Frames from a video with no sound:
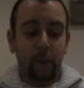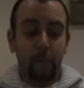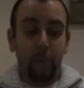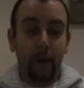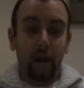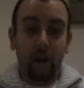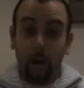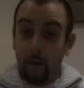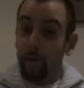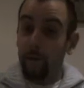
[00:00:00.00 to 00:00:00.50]

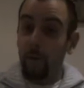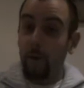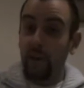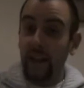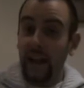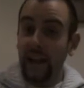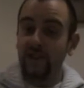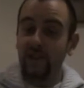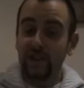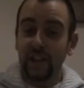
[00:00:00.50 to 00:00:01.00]
But
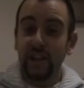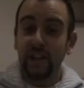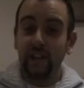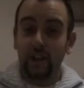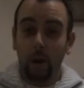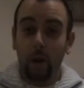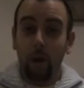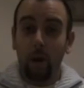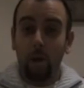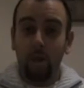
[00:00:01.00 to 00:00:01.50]
overall, actually
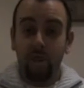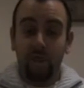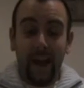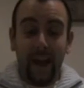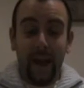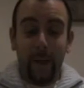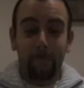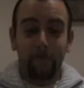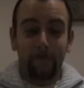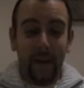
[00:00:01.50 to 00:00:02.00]
not
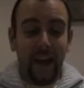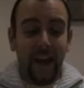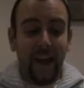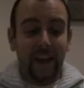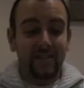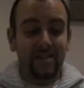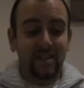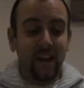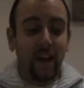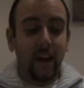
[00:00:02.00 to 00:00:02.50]
that
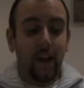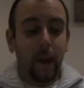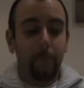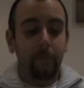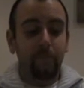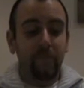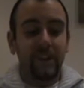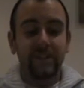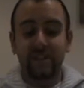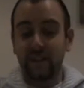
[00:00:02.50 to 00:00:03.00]
bad.
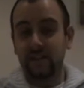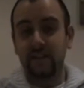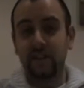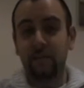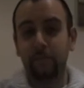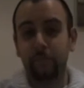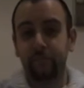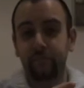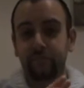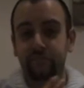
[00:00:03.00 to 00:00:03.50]
It
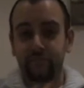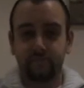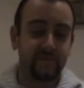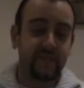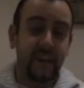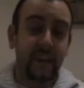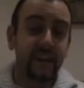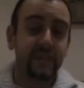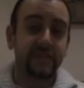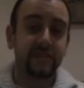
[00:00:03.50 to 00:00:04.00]
doesn't
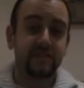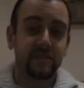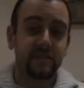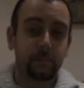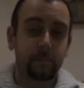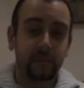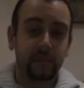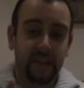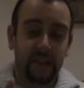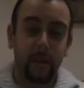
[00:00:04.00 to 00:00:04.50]
taste
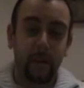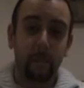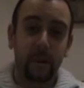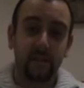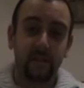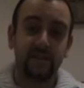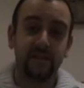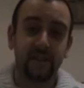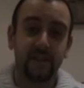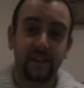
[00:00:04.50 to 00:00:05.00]
like a
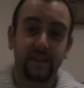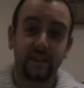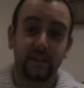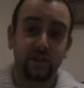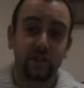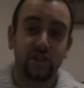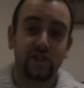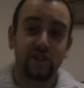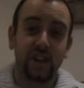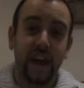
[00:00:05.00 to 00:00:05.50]
mulled cider
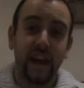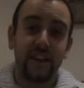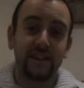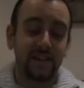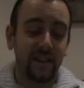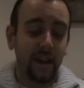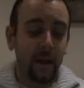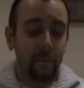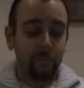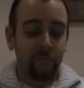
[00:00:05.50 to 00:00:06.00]
just
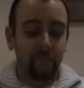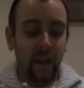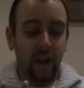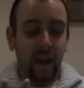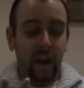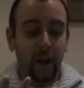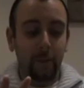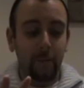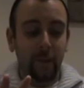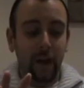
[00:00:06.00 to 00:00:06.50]
yet.
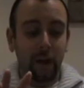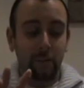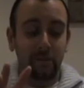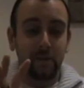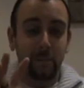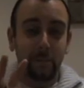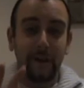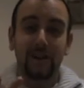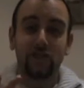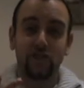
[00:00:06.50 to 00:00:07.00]
I would
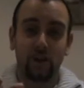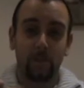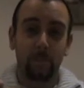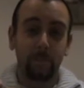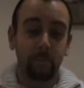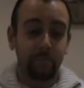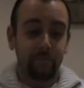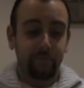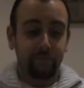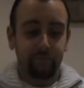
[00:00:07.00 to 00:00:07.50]

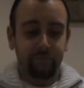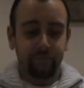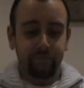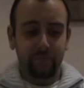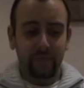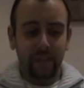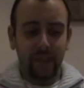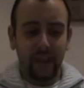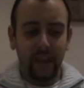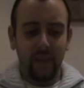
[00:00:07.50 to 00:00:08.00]
imagine
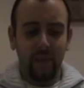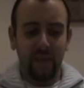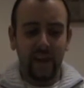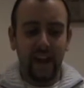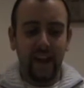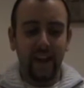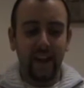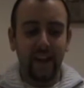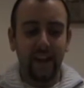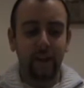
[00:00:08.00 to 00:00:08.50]

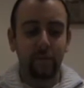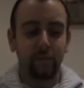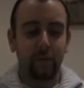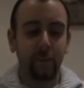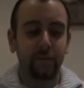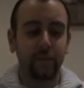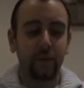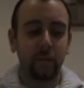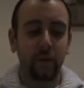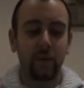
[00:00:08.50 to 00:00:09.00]
that it
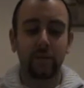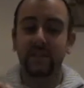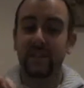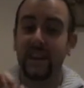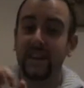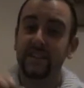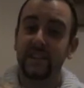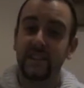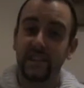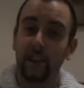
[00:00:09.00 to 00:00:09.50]
probably will
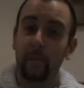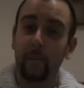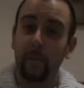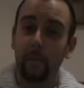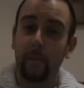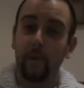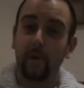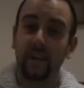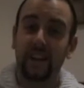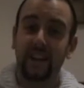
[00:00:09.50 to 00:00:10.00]
taste a little bit
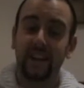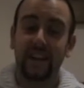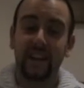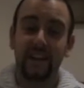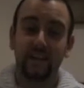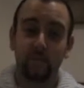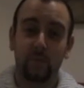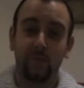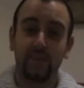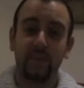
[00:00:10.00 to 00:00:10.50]
more like
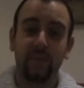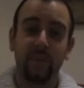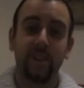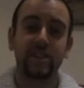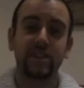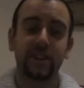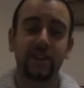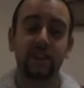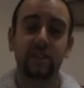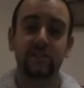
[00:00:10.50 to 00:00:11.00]
it once I've
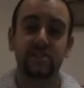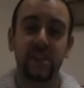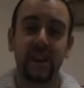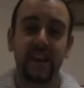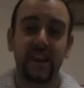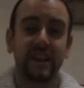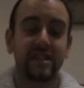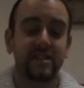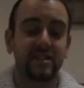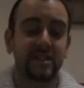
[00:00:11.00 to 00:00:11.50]
actually got it
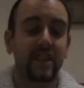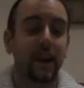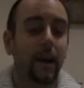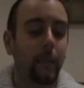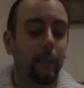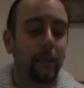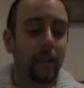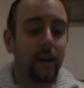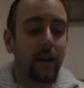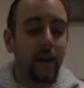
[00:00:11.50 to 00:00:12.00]
heated
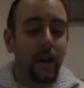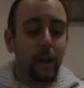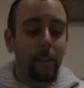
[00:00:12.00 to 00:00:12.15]
up.